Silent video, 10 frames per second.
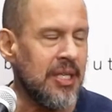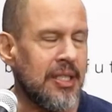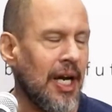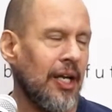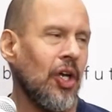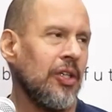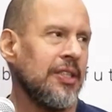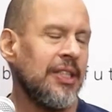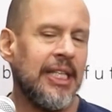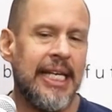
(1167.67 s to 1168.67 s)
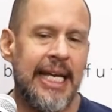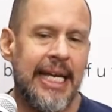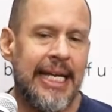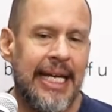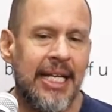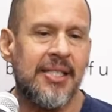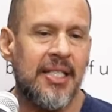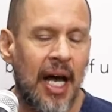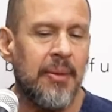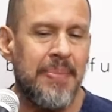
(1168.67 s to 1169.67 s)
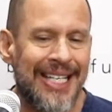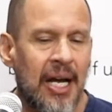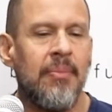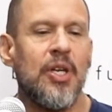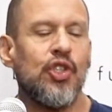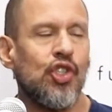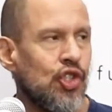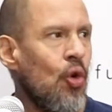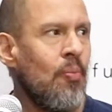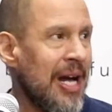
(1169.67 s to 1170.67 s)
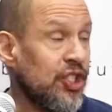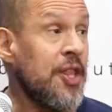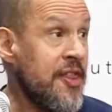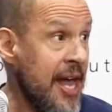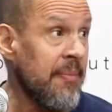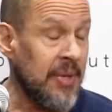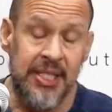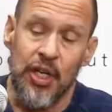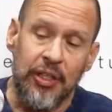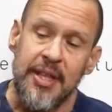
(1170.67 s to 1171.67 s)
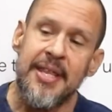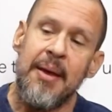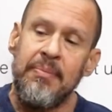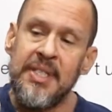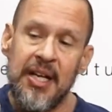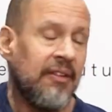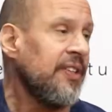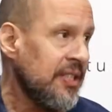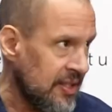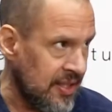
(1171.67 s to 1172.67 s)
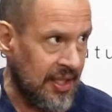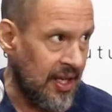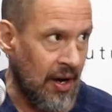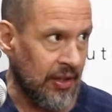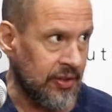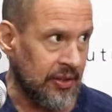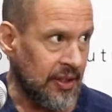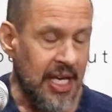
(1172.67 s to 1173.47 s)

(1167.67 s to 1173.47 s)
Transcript: the dialogue. It's got to become so much them. It's not them delving into the character.